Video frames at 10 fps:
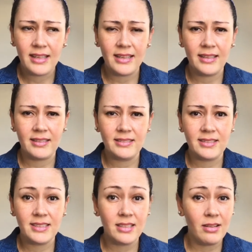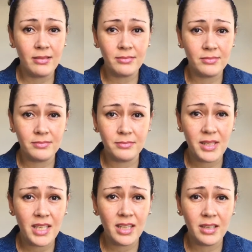and some
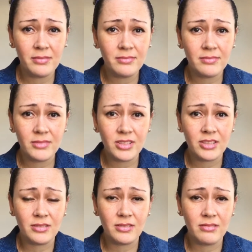becomes